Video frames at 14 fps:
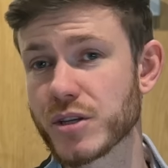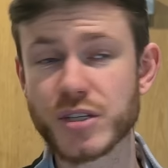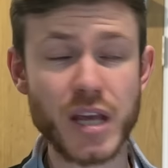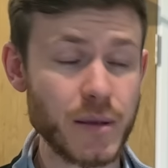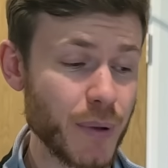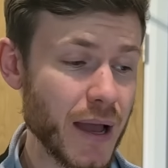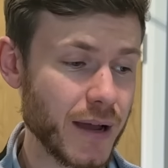the
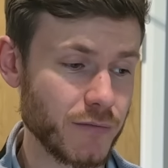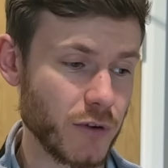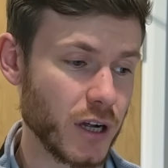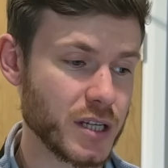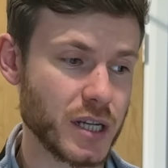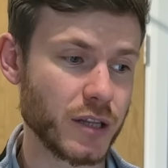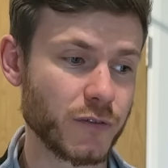same pattern,
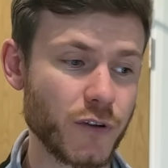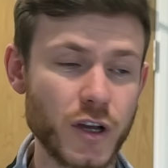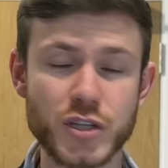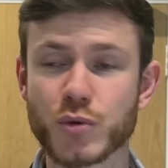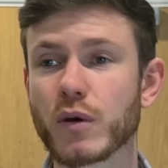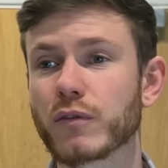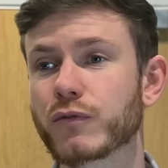right? Isn't it? The
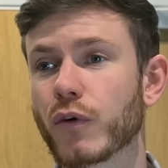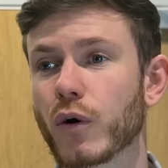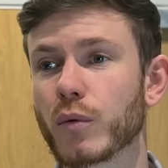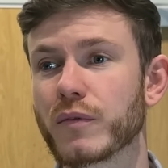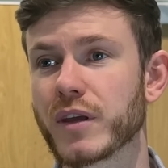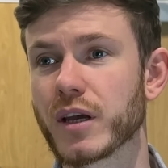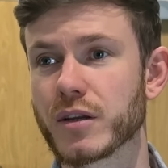first 3 or 4
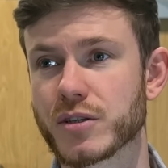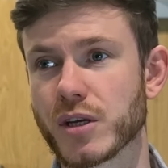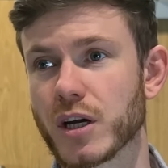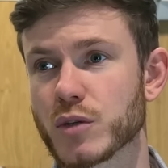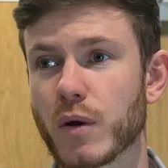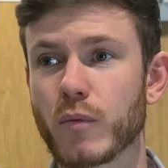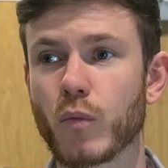with the
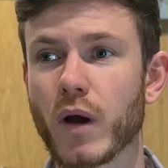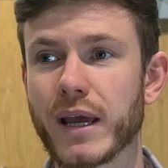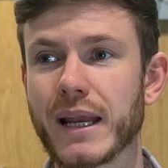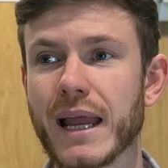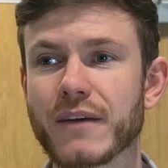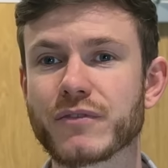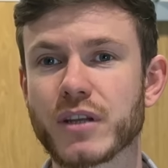undersize went way
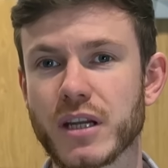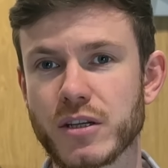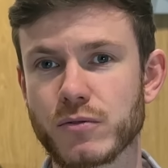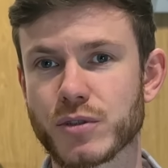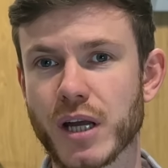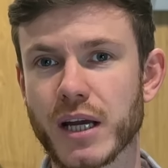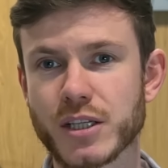left, and then
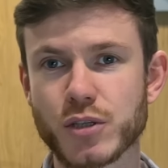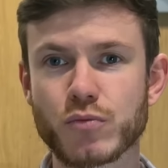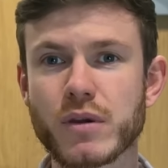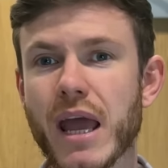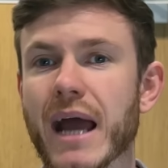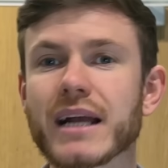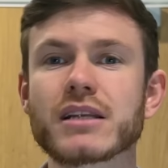you started to
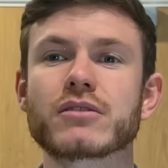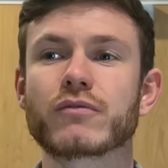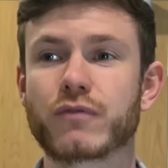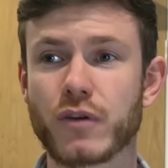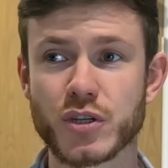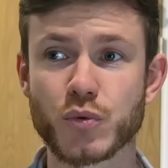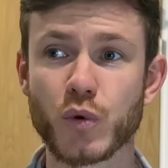react. The
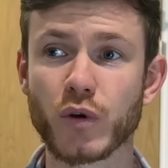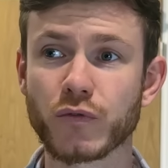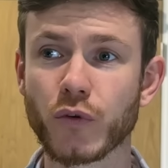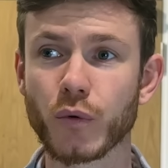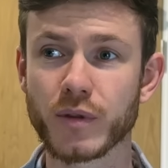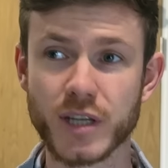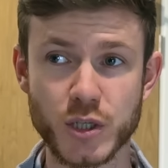first 3 or
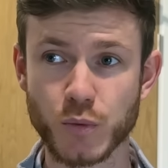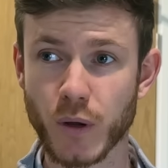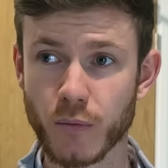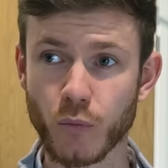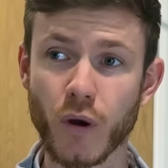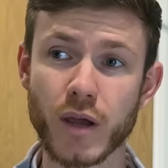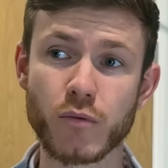4 with this
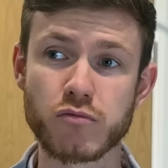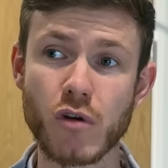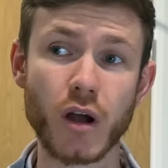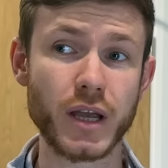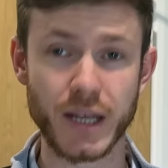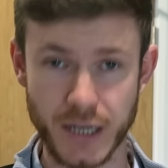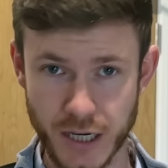went way
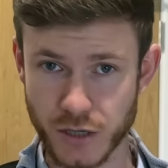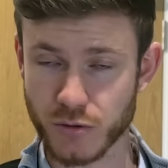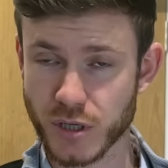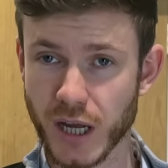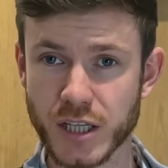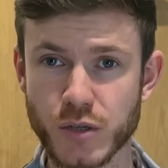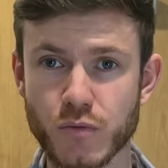right, and then you
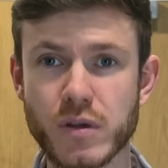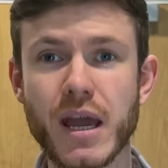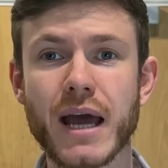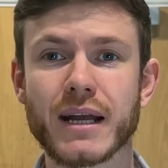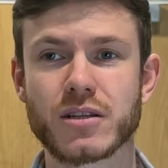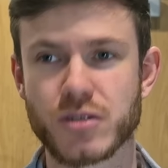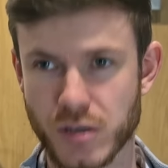started to
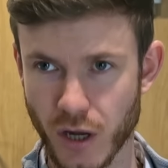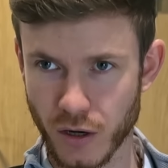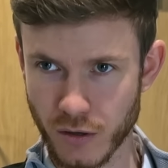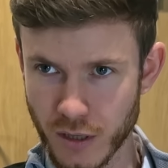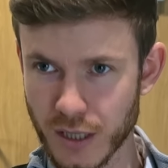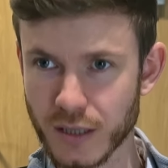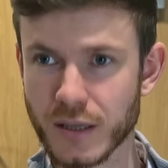react. So
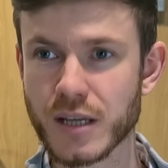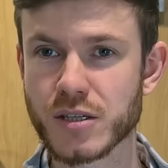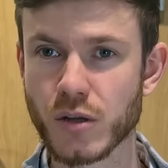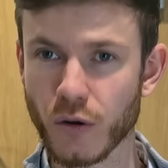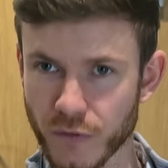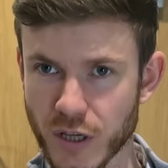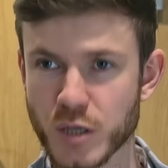there's an
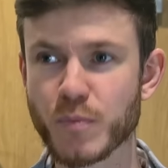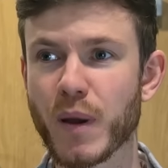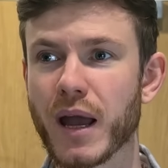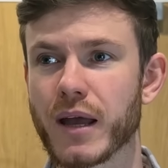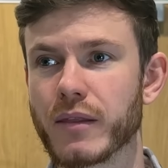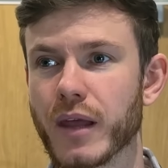obvious pattern